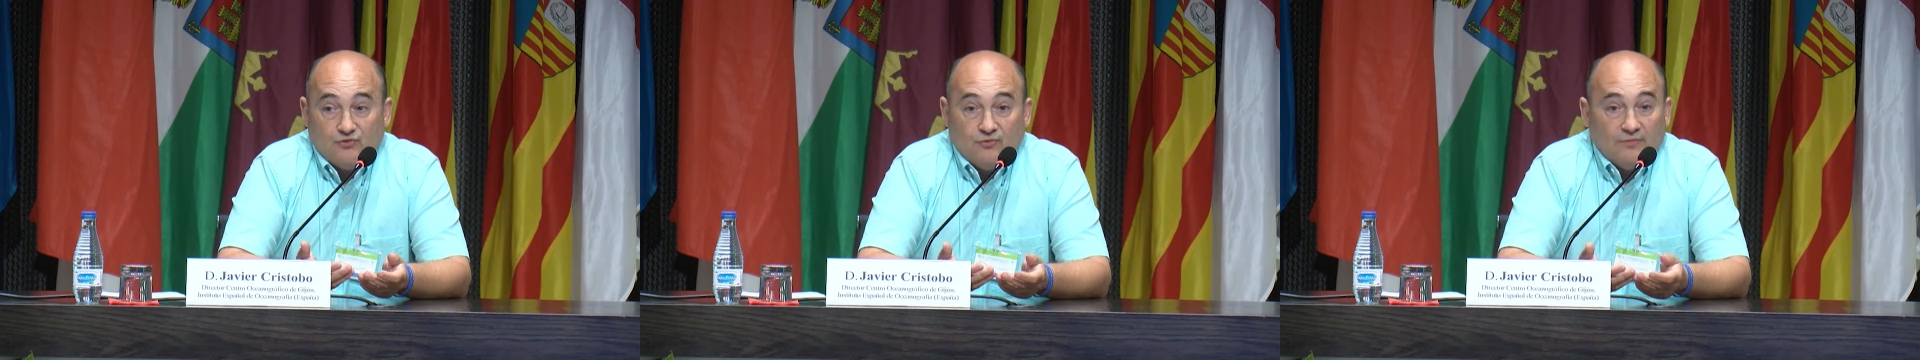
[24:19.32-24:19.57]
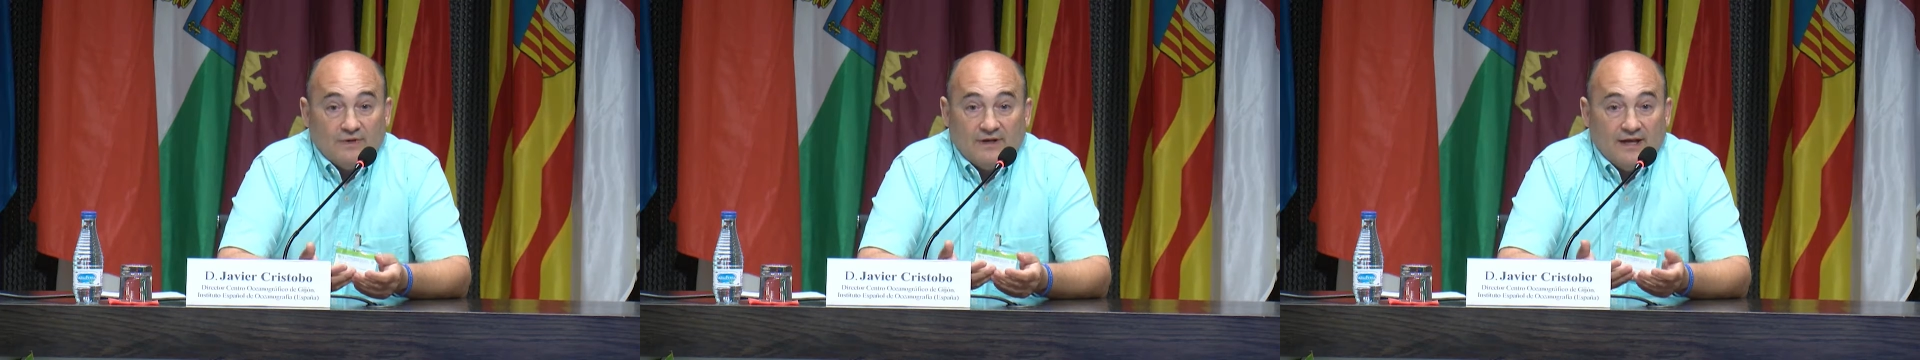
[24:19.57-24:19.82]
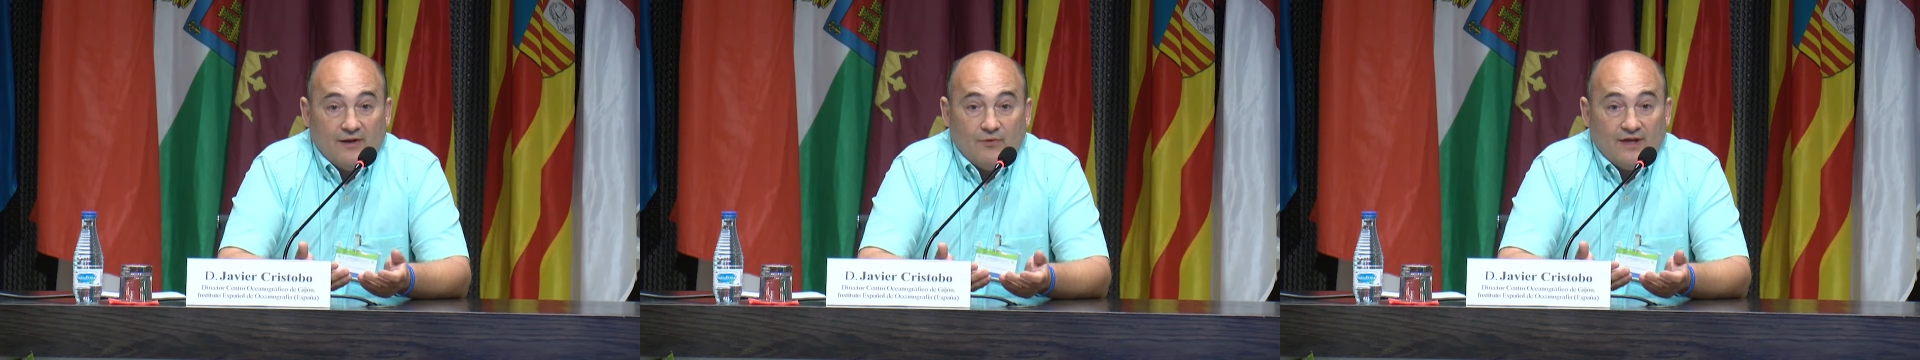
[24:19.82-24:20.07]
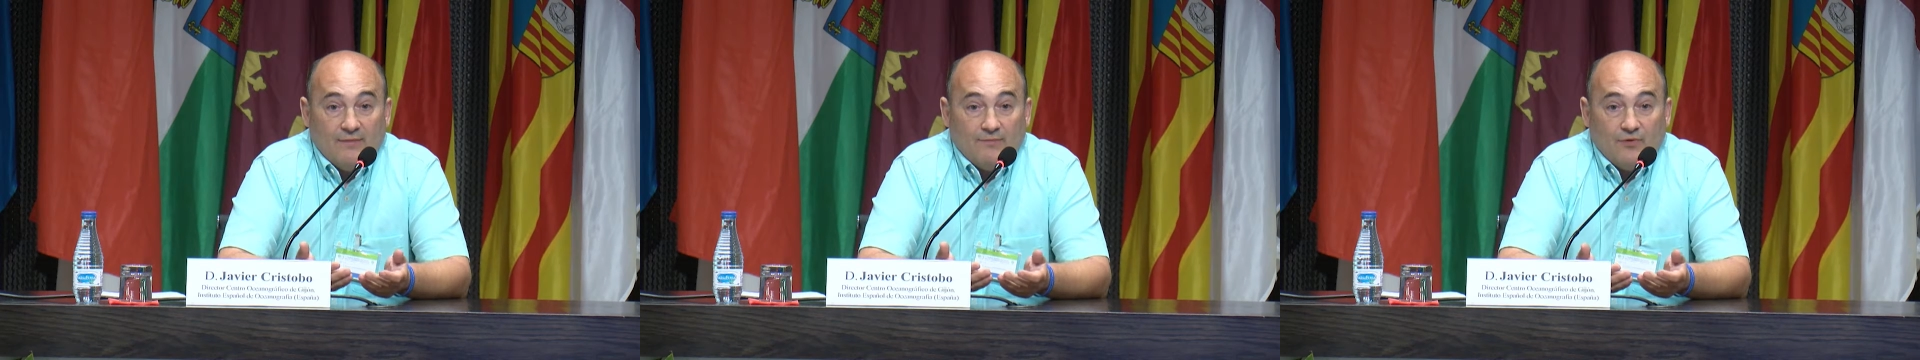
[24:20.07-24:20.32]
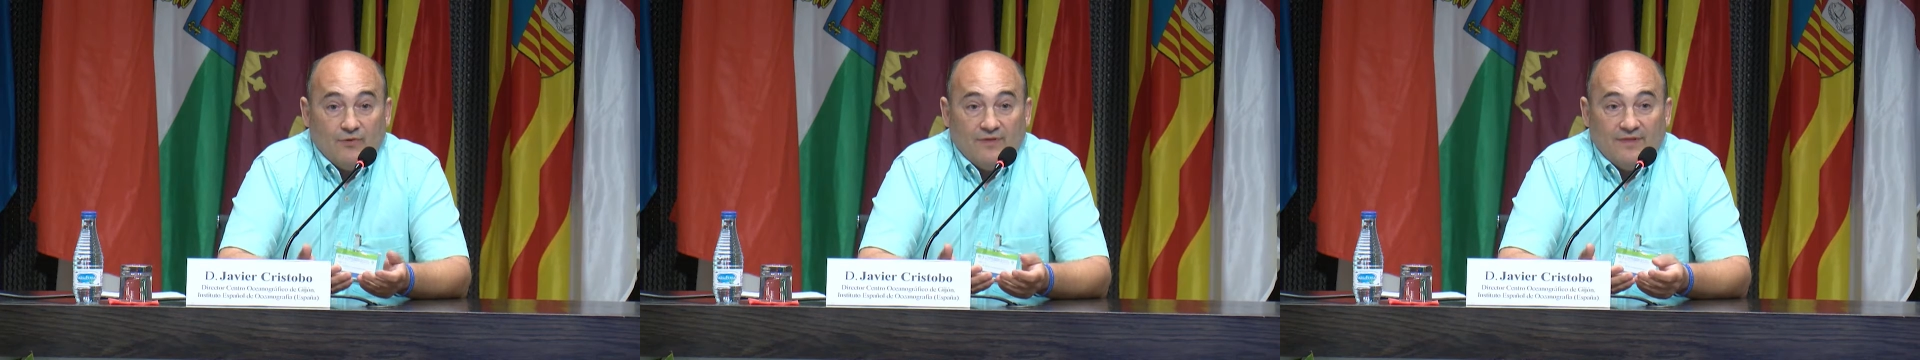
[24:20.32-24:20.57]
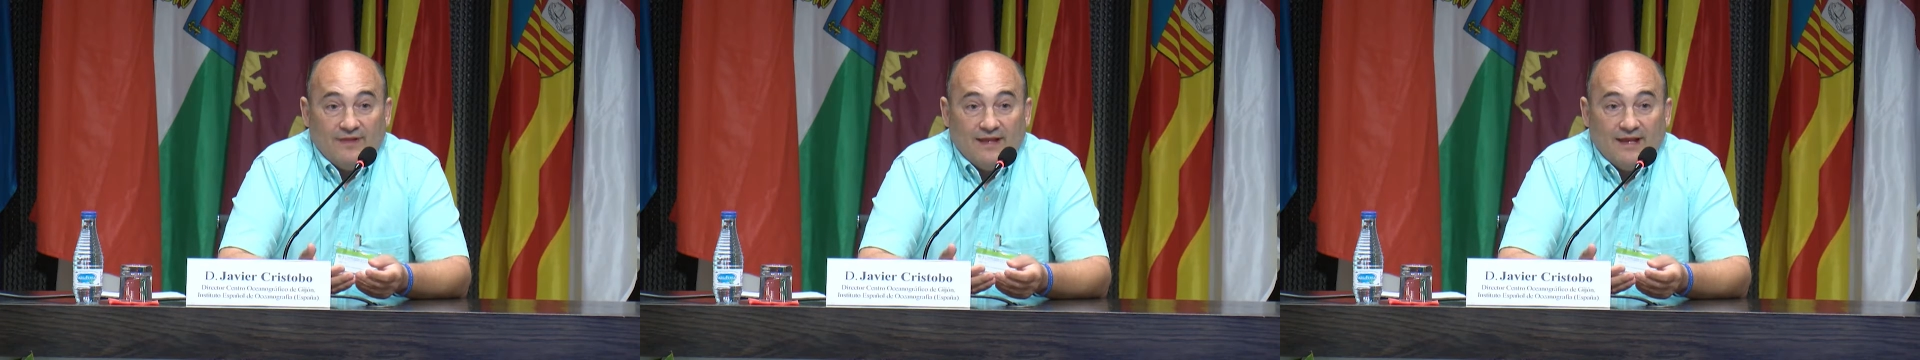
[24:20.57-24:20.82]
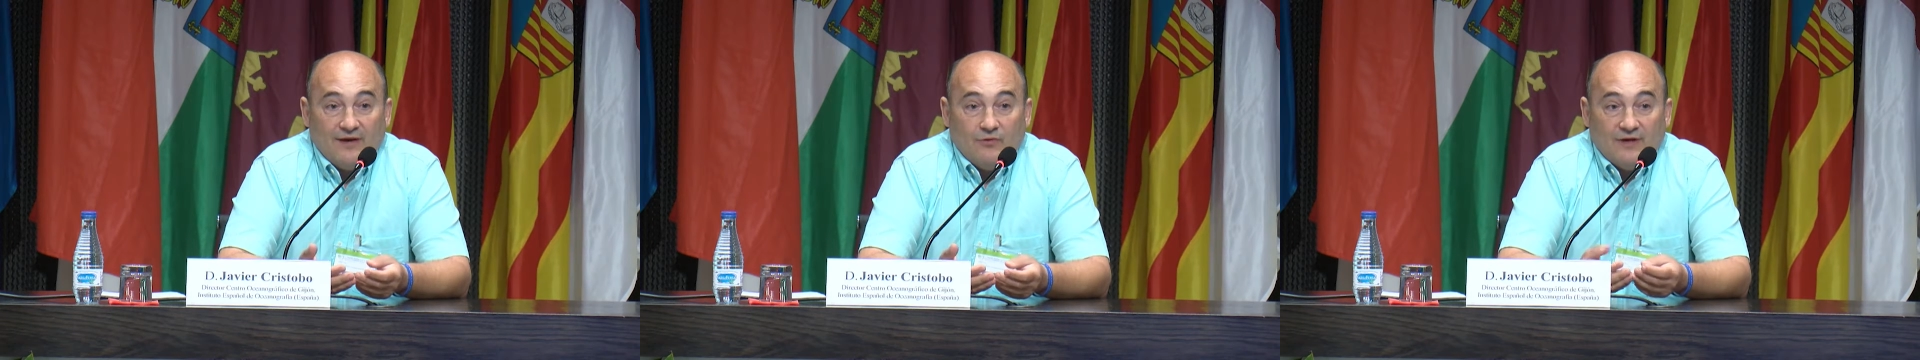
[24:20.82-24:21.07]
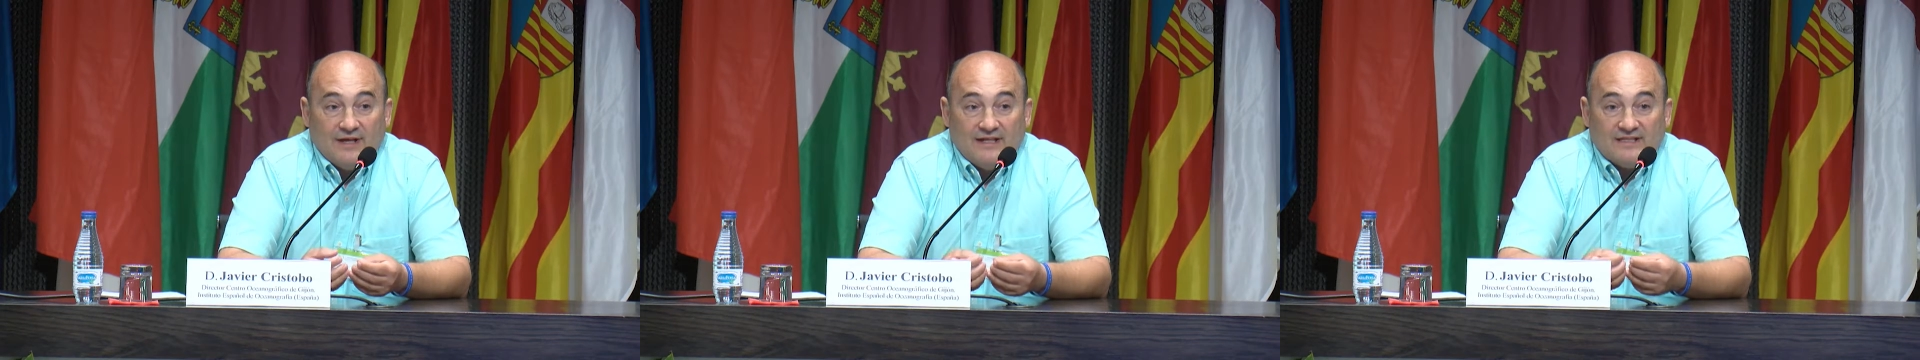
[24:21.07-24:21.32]
Uh, you can take it from the
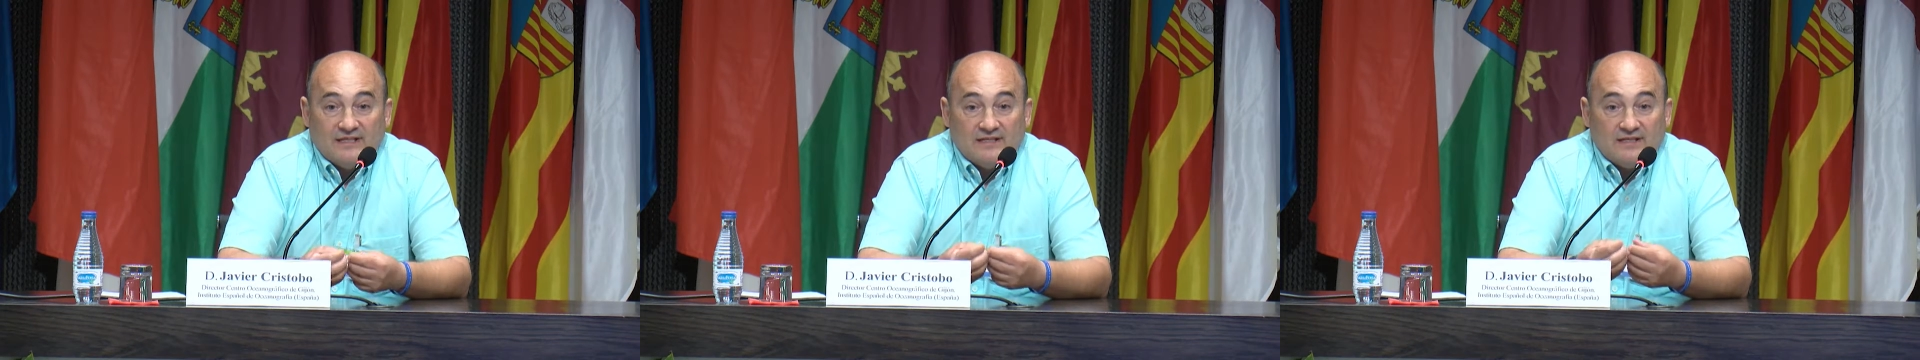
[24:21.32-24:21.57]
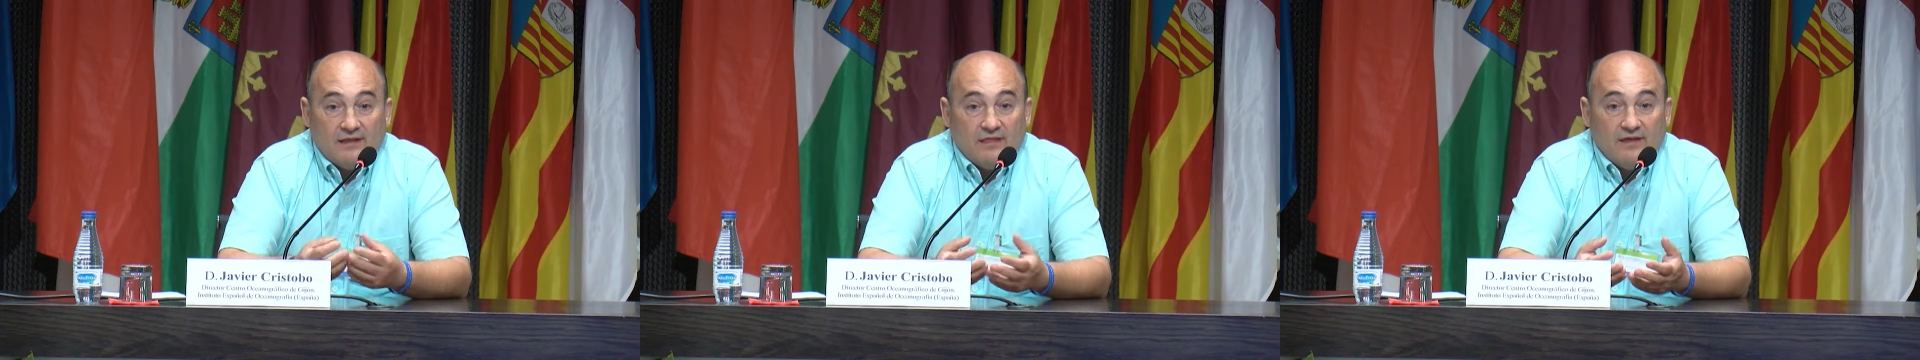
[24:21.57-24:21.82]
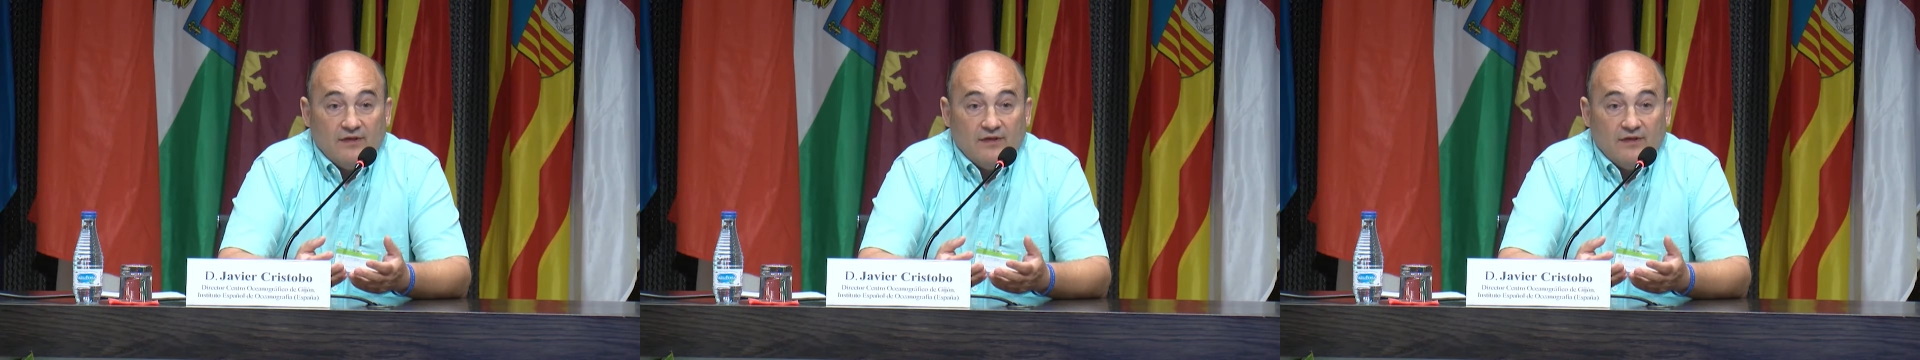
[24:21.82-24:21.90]
Facebook website.